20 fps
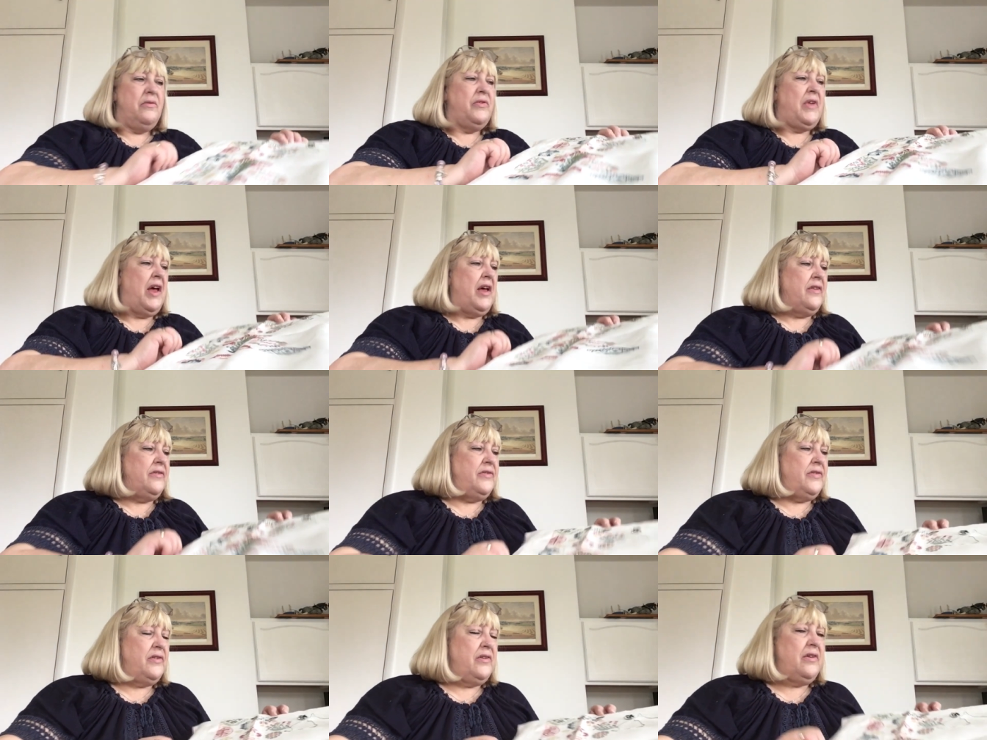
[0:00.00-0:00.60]

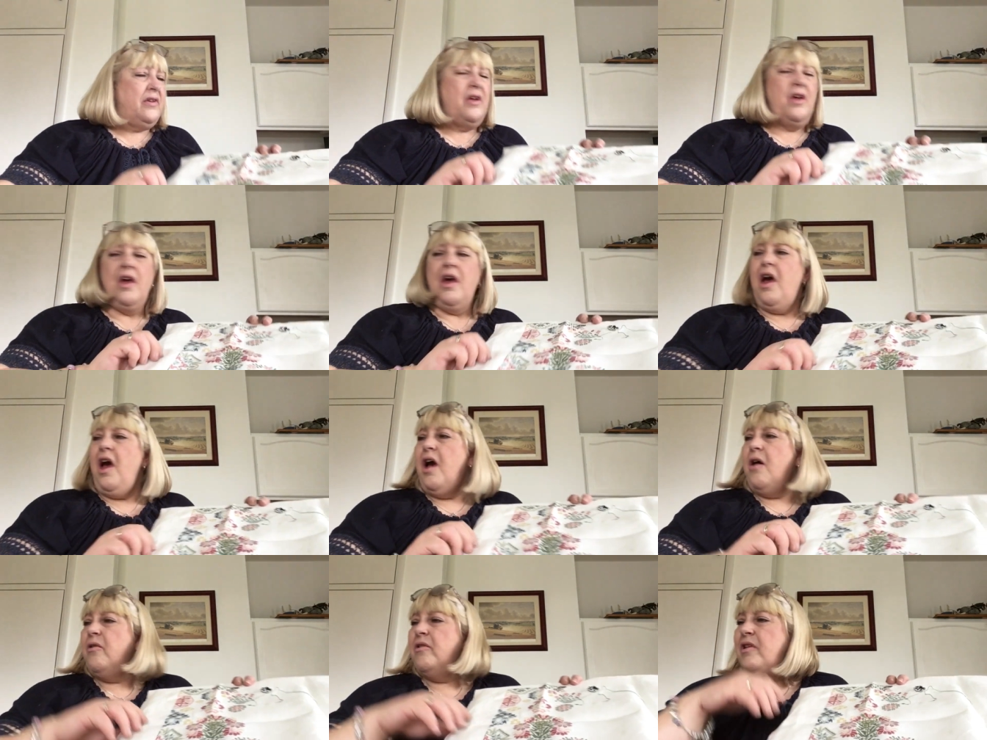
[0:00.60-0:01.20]
that's,
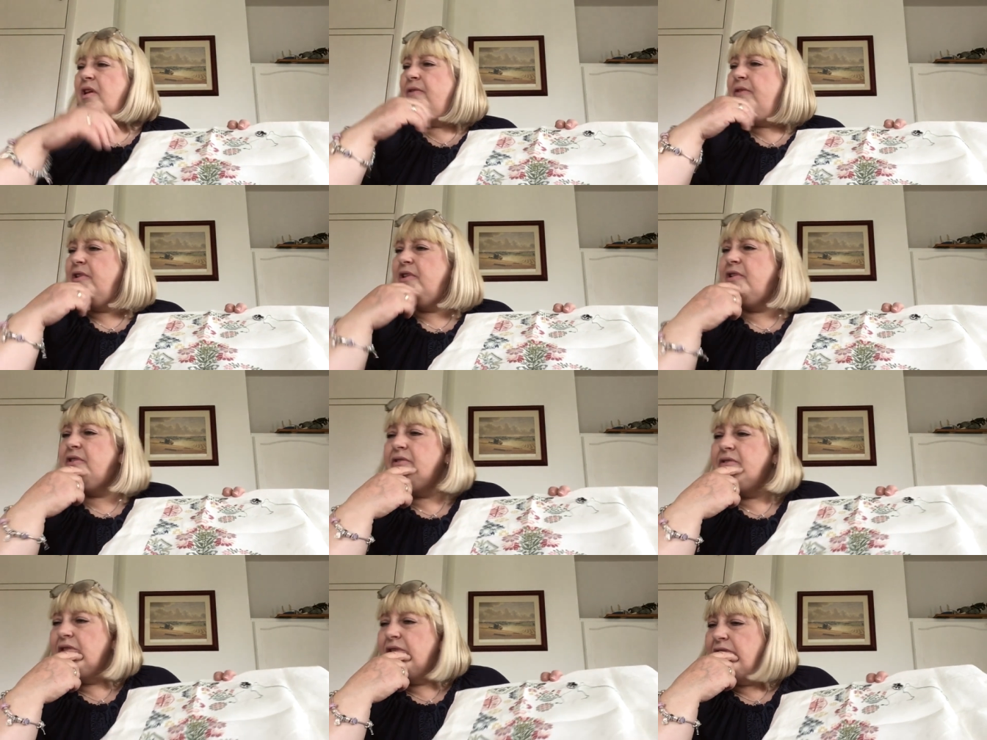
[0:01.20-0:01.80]
oh, I never,
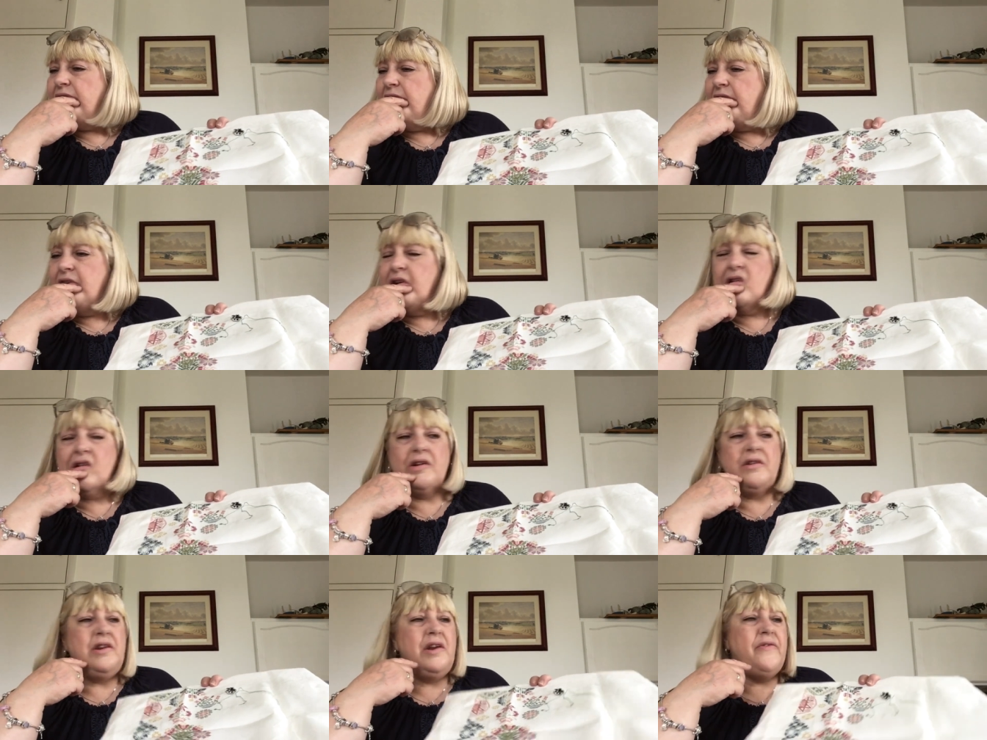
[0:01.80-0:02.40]

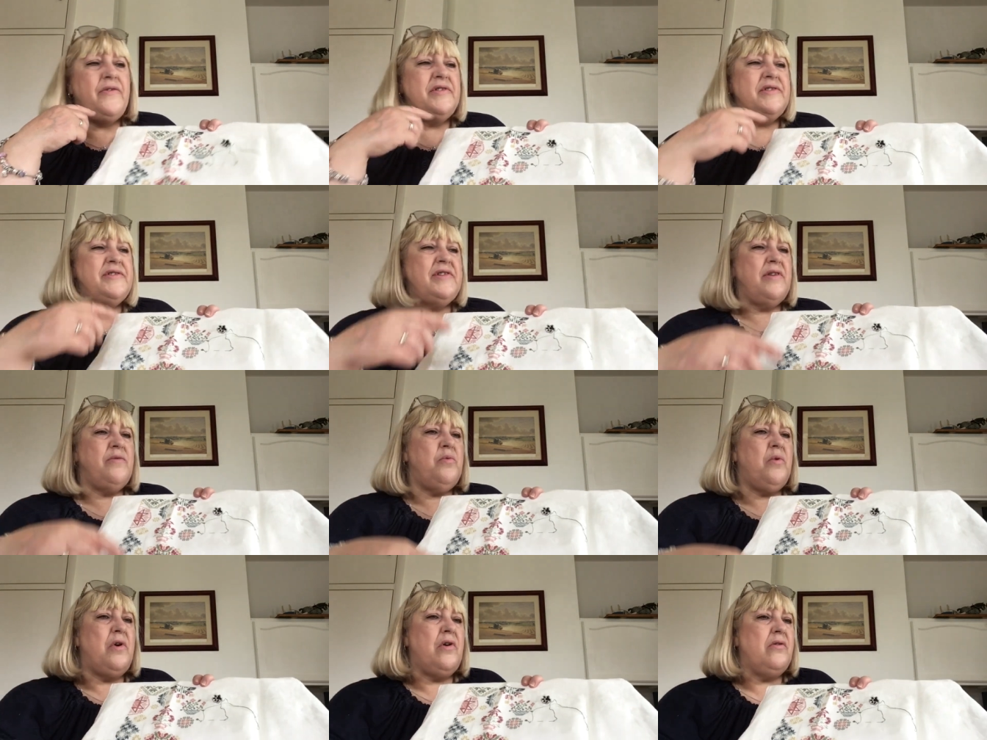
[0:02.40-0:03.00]
oh, I never
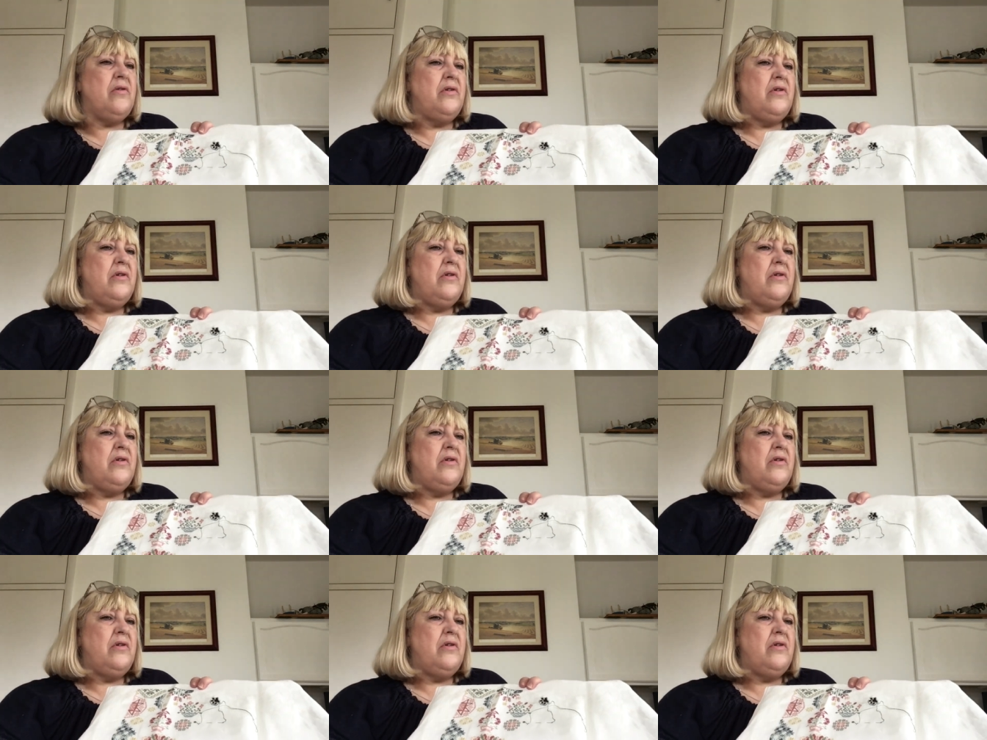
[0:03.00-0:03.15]
said what,